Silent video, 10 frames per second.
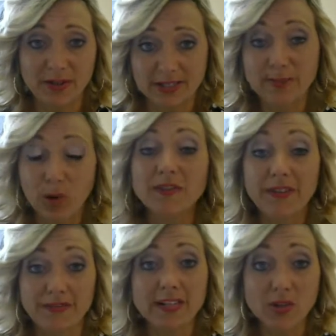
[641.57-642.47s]
support
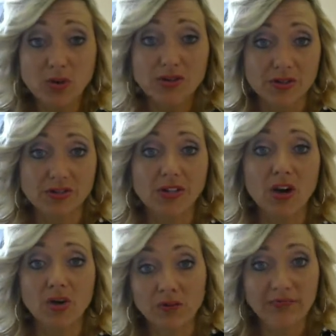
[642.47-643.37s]
50 soldiers.
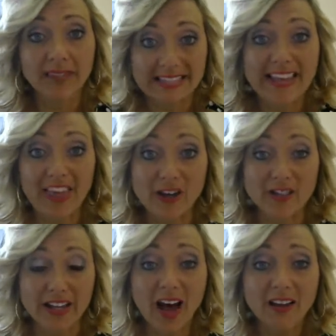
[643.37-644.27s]
So that's
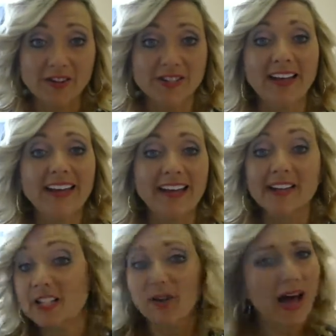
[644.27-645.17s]
$1,000.
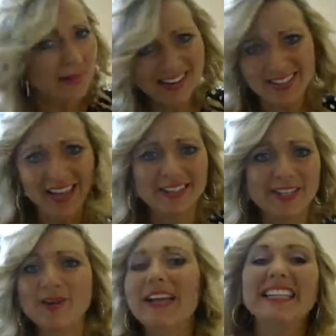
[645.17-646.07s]
And so I matched that.
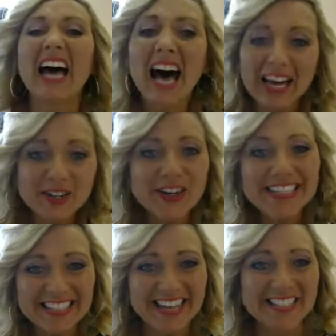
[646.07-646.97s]
So it's 100
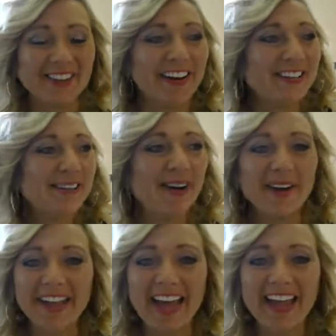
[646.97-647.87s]
sunscreens. So
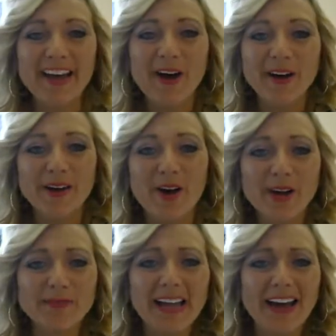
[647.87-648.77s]
Mary Kay
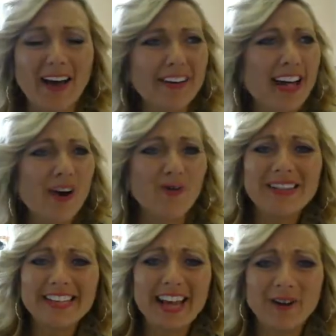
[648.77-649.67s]
called me. I forget
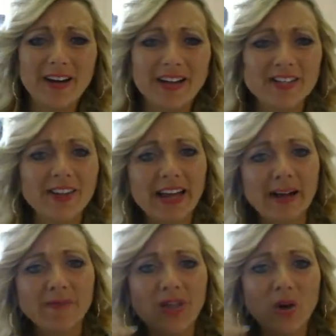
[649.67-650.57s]
what day it was. They're
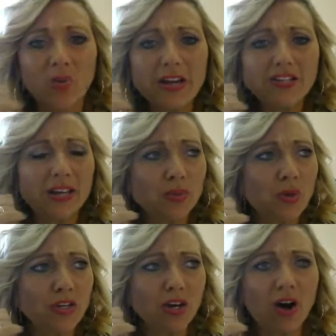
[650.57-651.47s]
like, we just
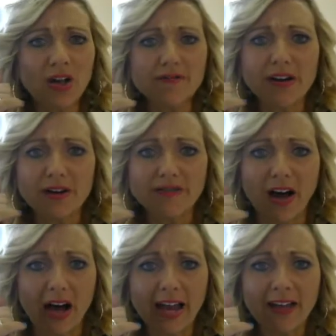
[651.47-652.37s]
wanted to call and
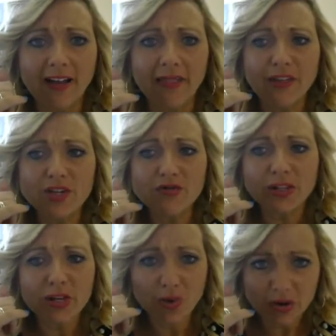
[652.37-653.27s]
verify that you
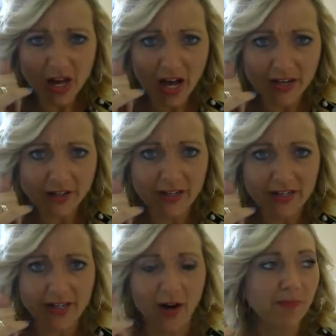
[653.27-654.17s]
really ordered 100.
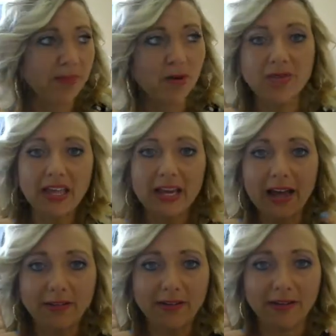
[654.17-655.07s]
You know, they're thinking
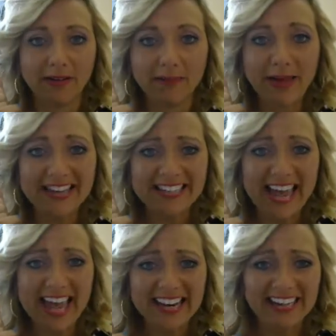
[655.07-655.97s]
I meant
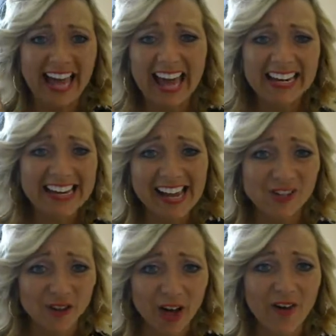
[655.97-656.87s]
10 and added an
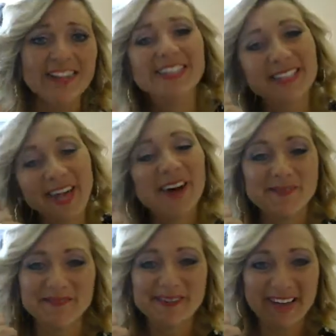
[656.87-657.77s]
extra O. I said,
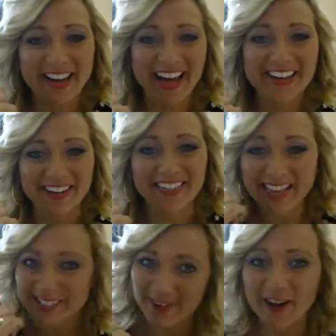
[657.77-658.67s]
no, we meant 100.
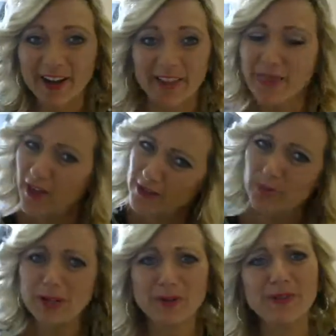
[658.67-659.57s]
Thanks for calling. I thought it
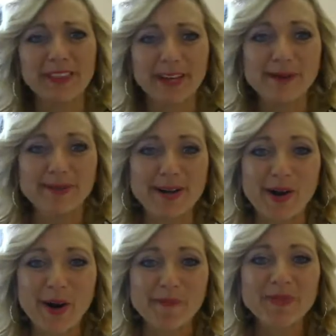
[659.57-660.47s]
was pretty cool that the company
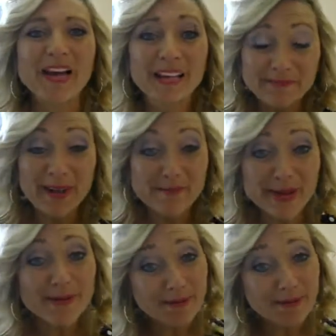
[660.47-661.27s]
called. But be